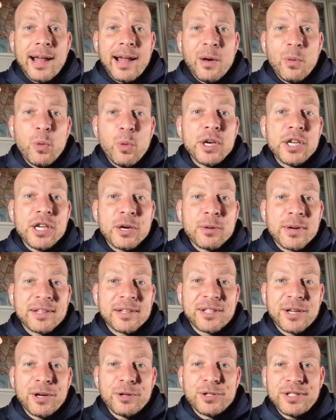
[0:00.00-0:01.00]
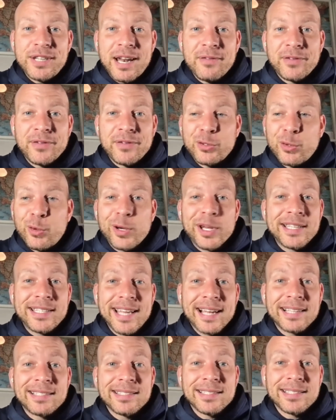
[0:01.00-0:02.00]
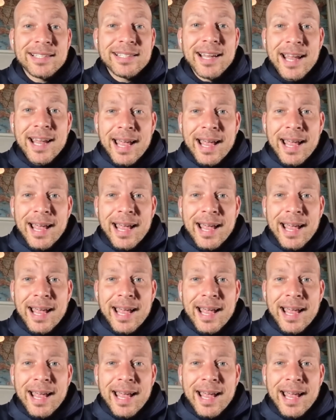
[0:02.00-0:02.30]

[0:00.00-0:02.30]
One year when I was coaching down in Victoria, Texas,